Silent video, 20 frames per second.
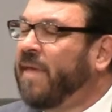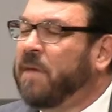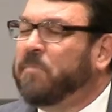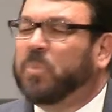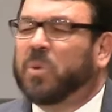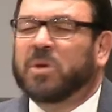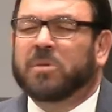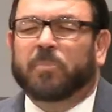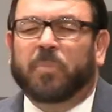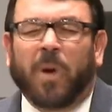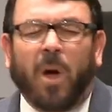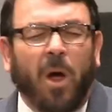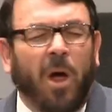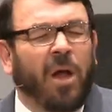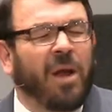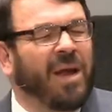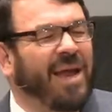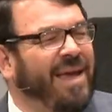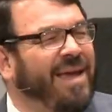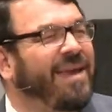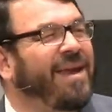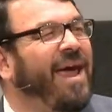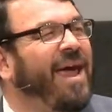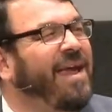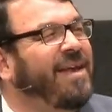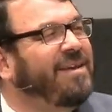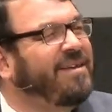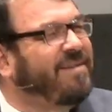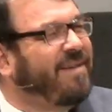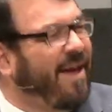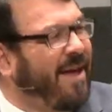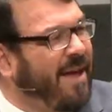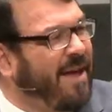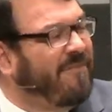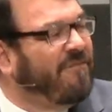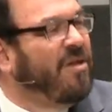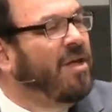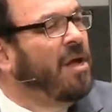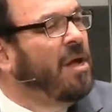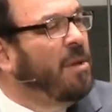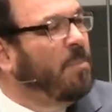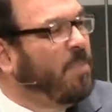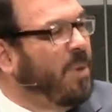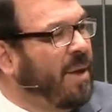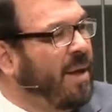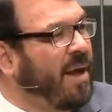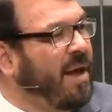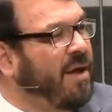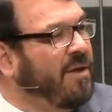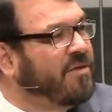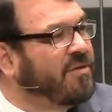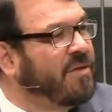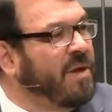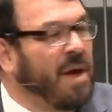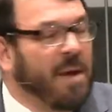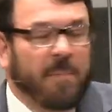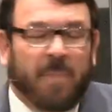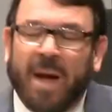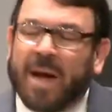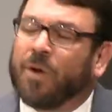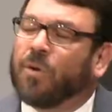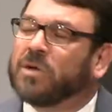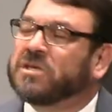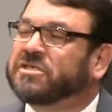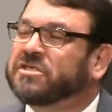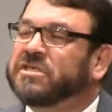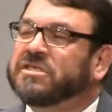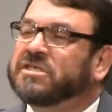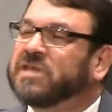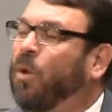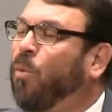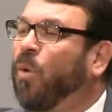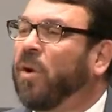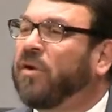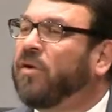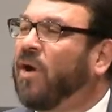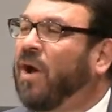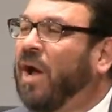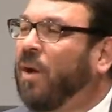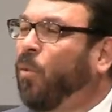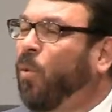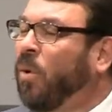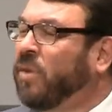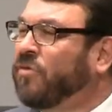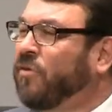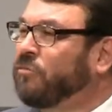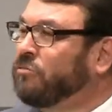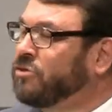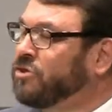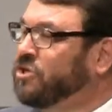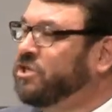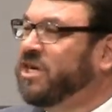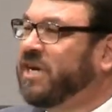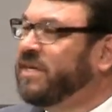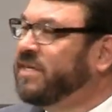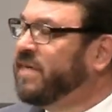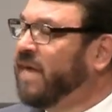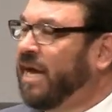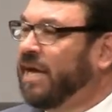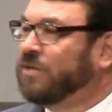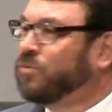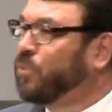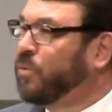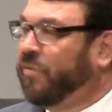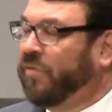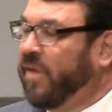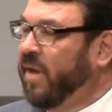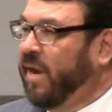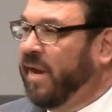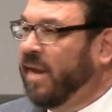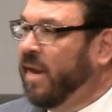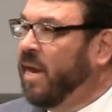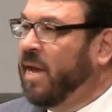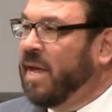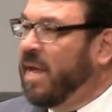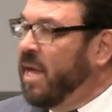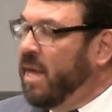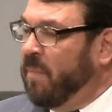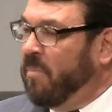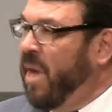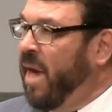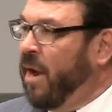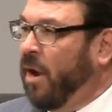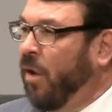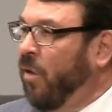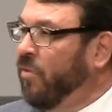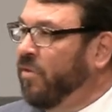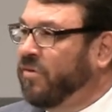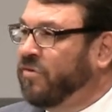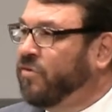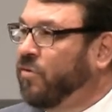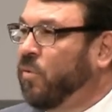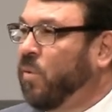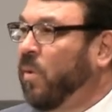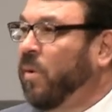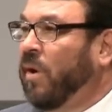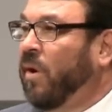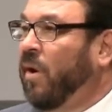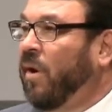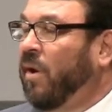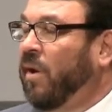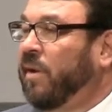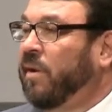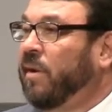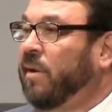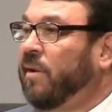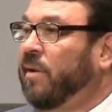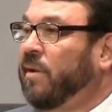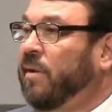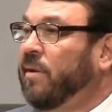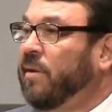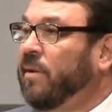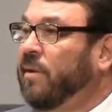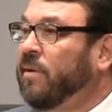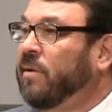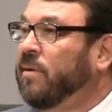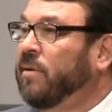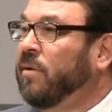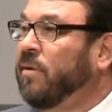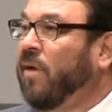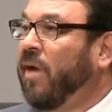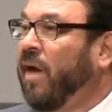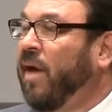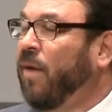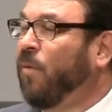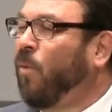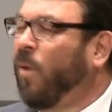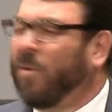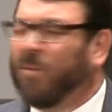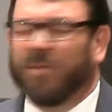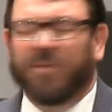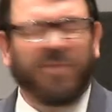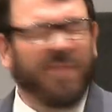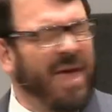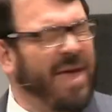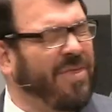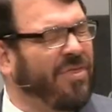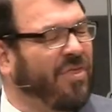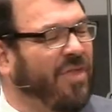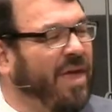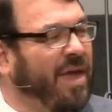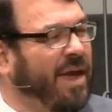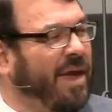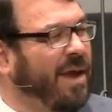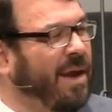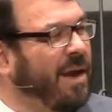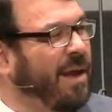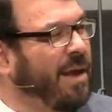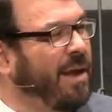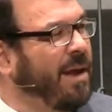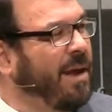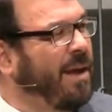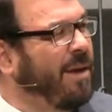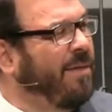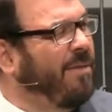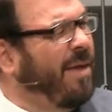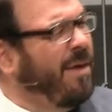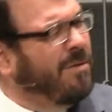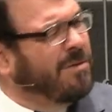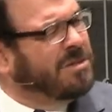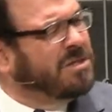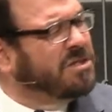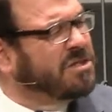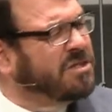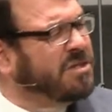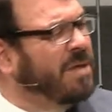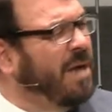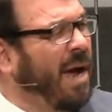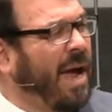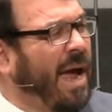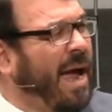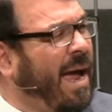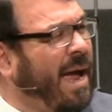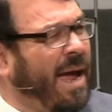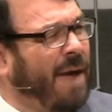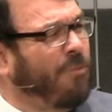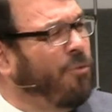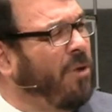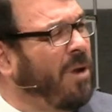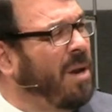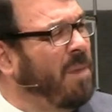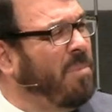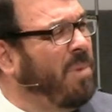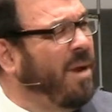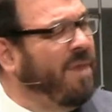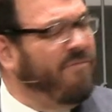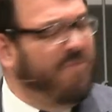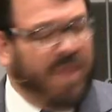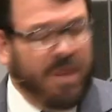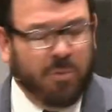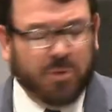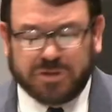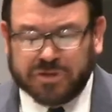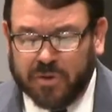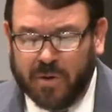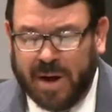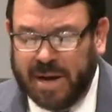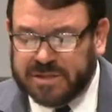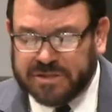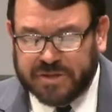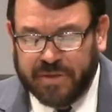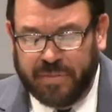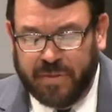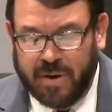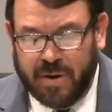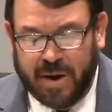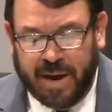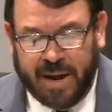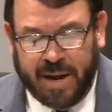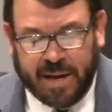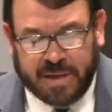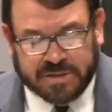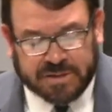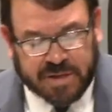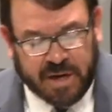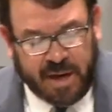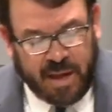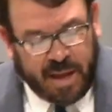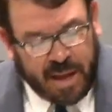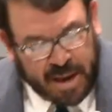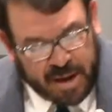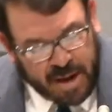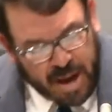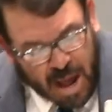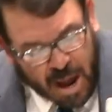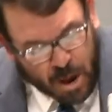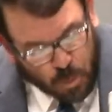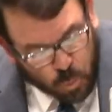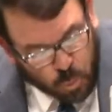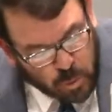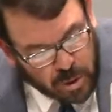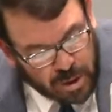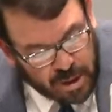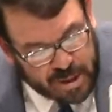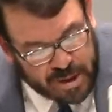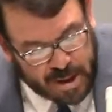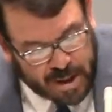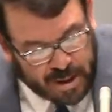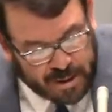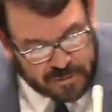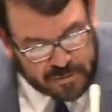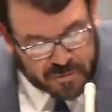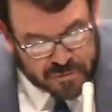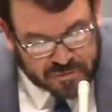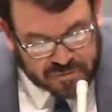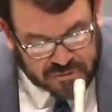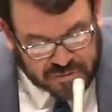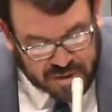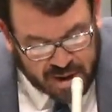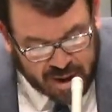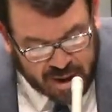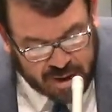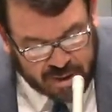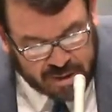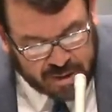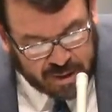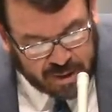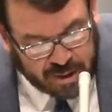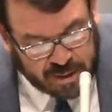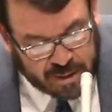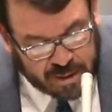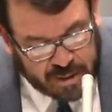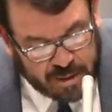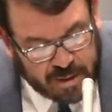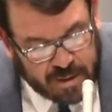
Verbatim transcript: They put Paul in a tough place. My question is I wonder what those Gentiles were thinking about all this going on. Okay, what were they thinking? And they were just, I, I really believe they were scratching their heads and not really understanding.